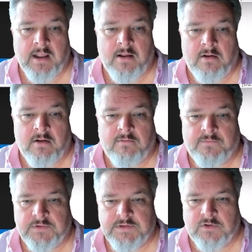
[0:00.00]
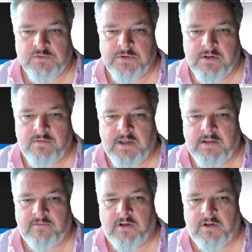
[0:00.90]
So it tells me that
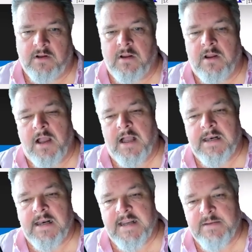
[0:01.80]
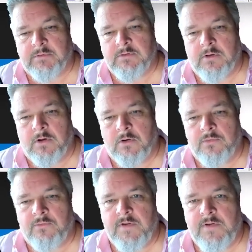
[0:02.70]
there's a label on
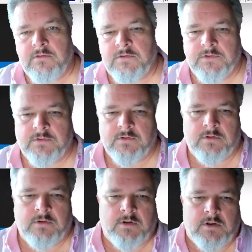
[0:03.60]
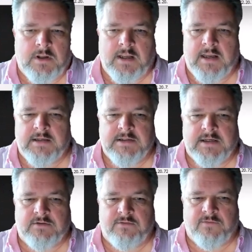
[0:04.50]
the field. And
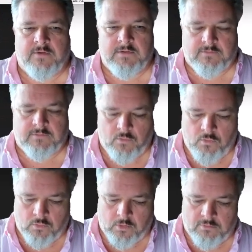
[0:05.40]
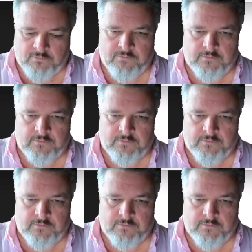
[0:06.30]
it defines all of